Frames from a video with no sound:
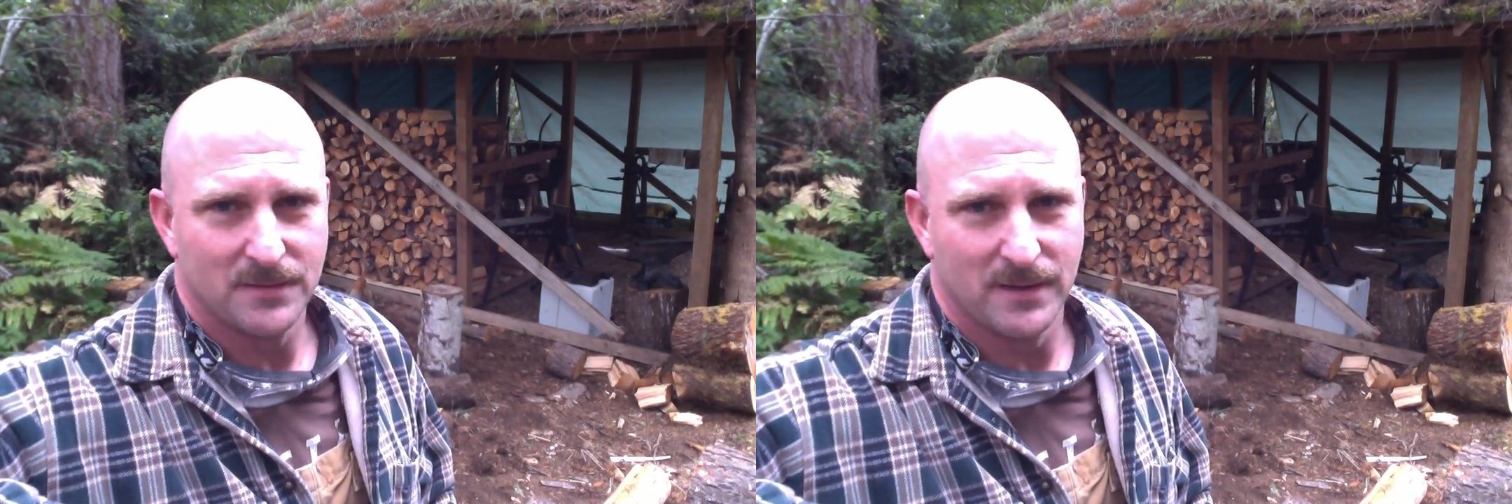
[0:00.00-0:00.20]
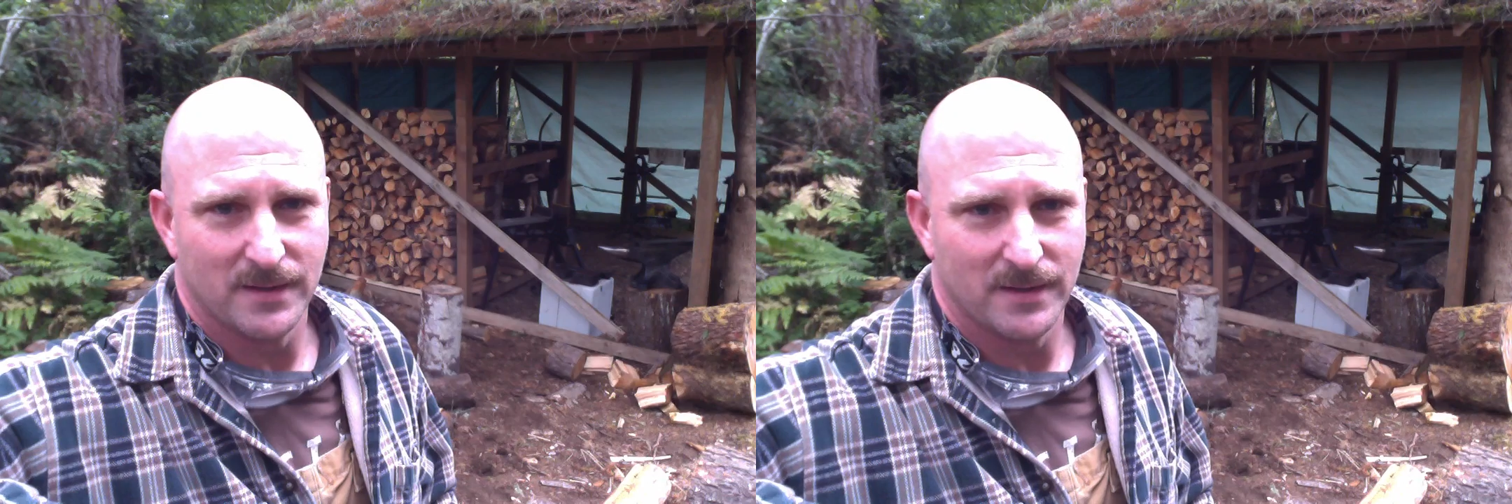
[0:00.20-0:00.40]

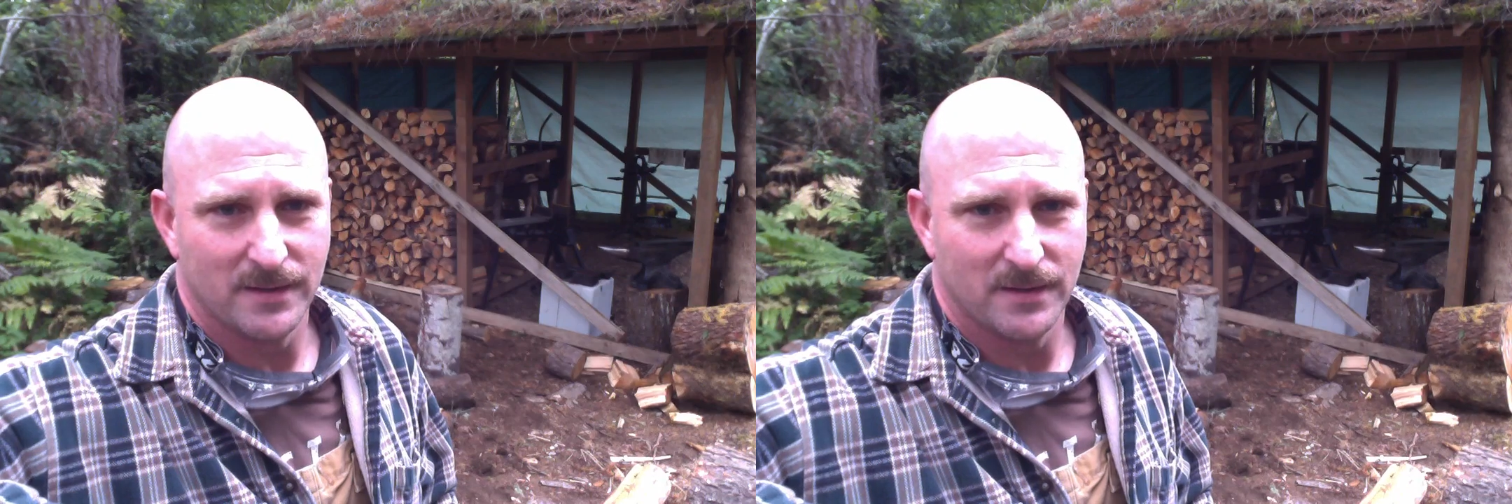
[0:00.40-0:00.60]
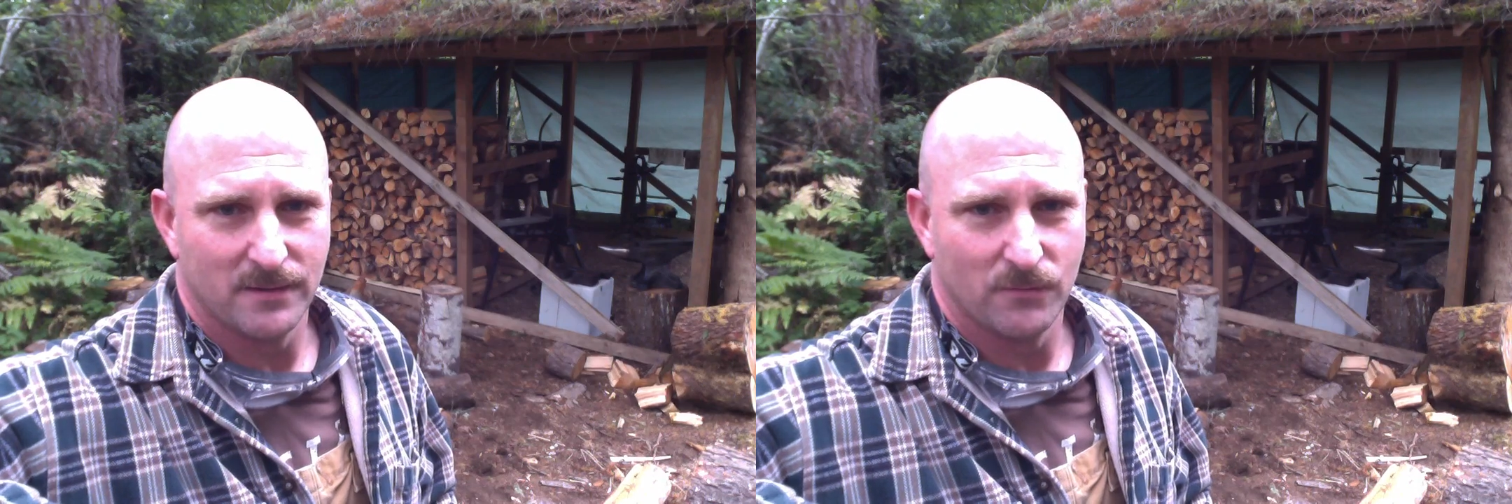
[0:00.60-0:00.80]
that I
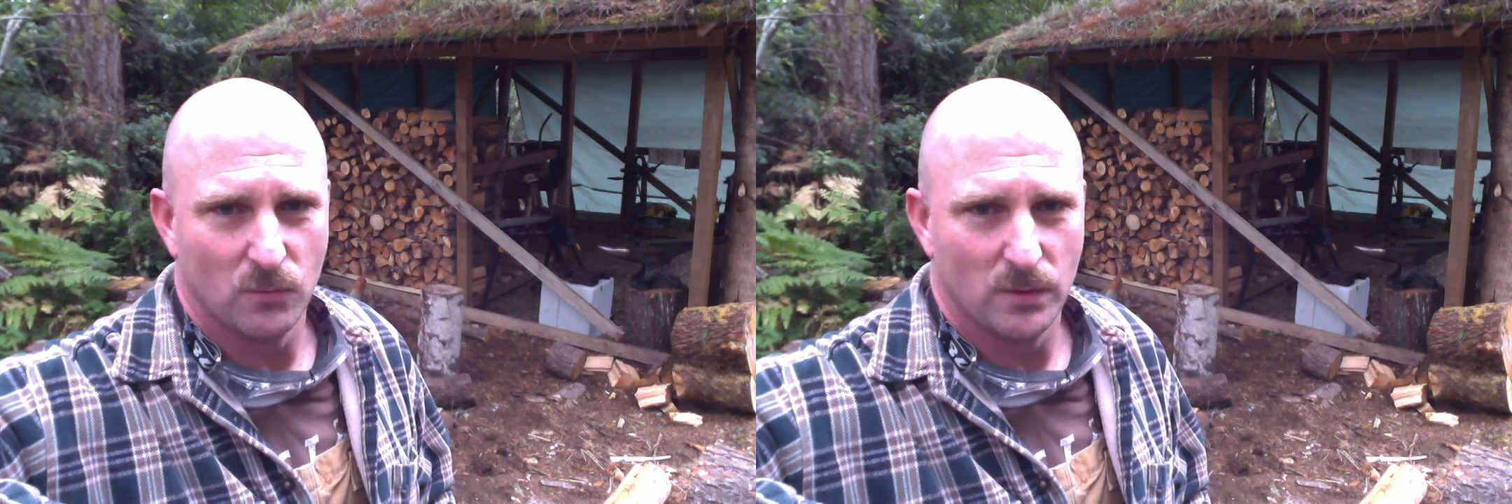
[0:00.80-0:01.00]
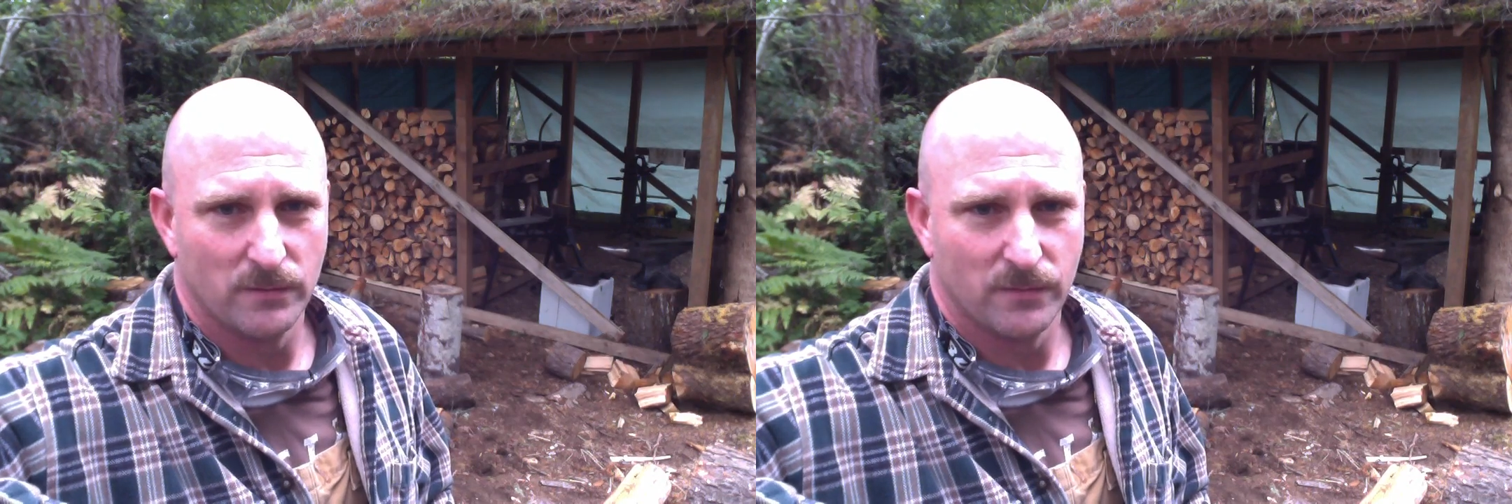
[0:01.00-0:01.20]
get enough
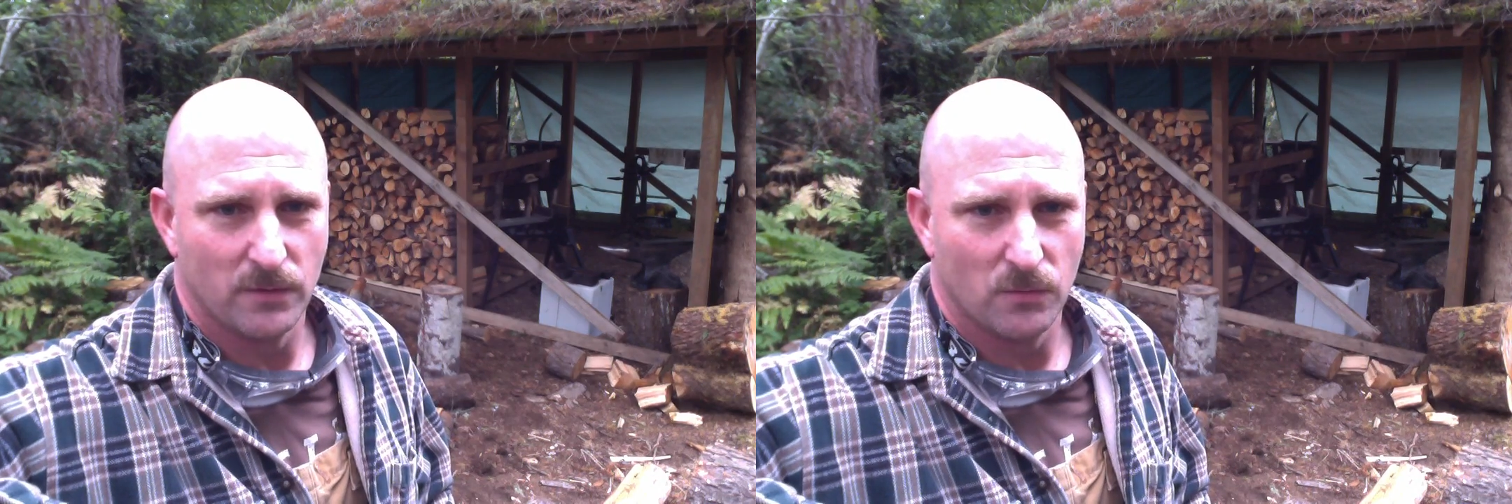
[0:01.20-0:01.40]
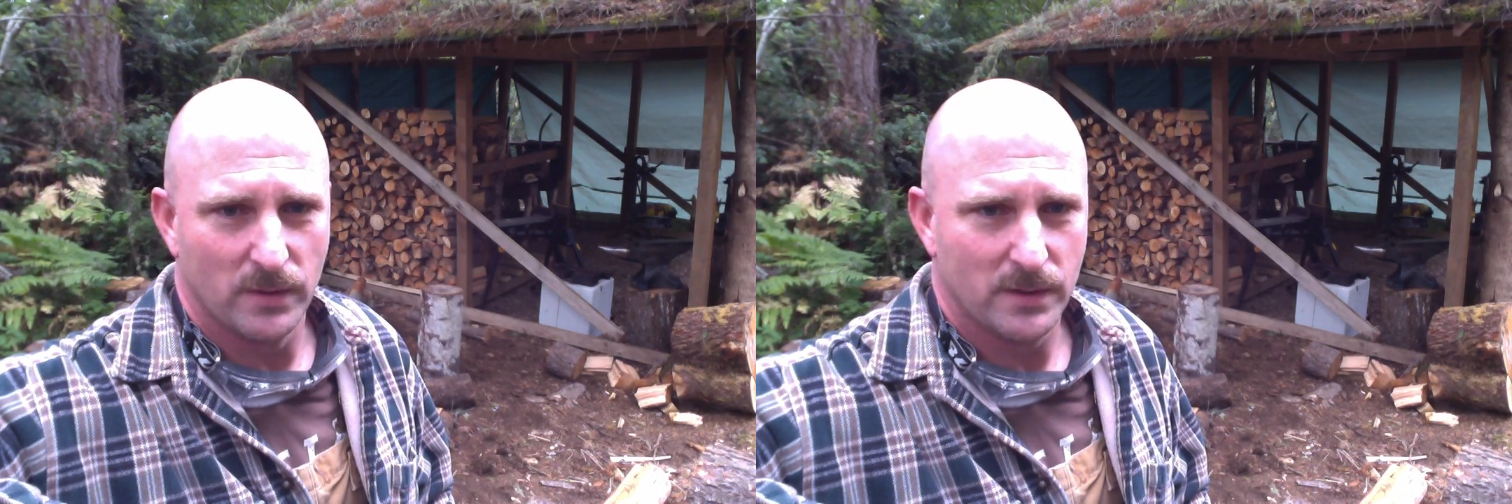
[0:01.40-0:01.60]
wood for
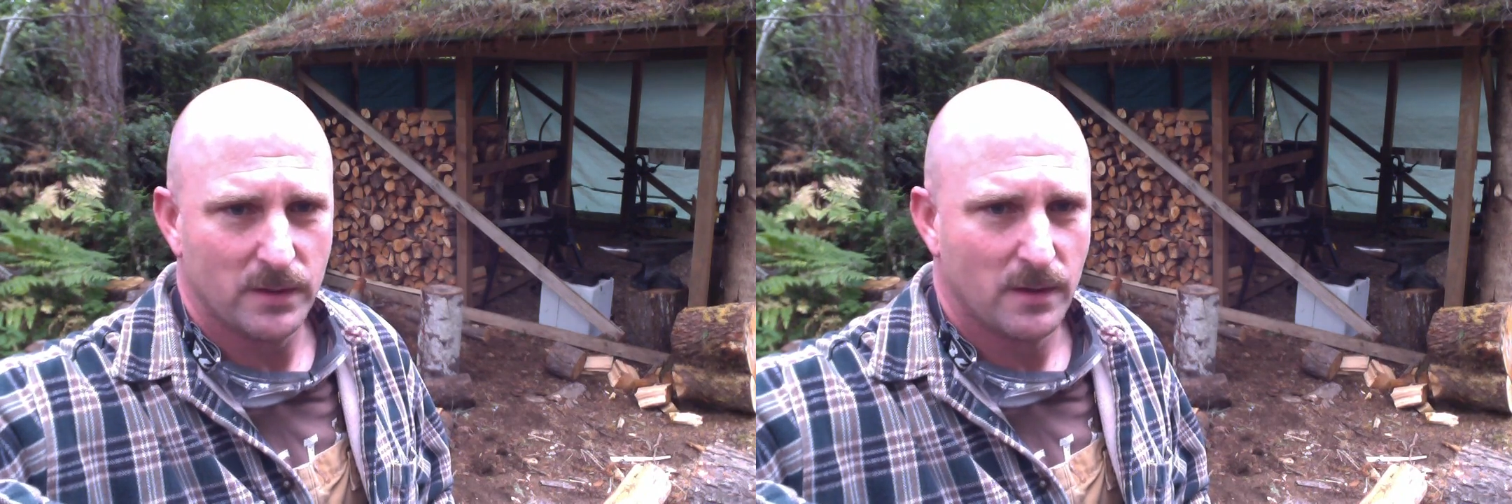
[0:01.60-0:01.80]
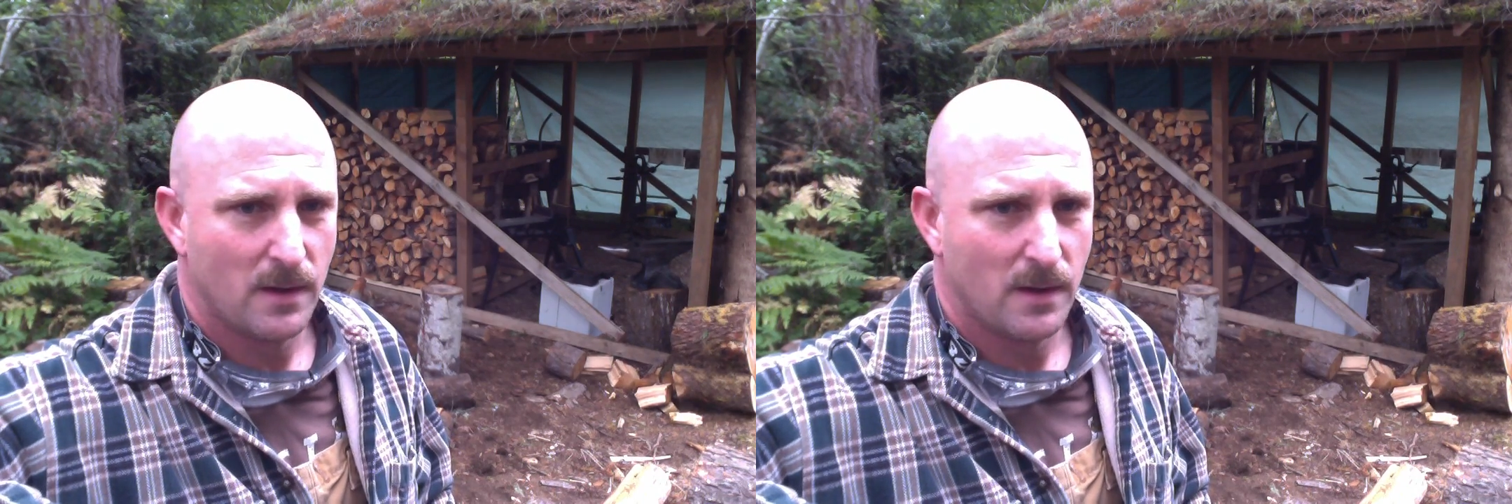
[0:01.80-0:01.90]
the winter.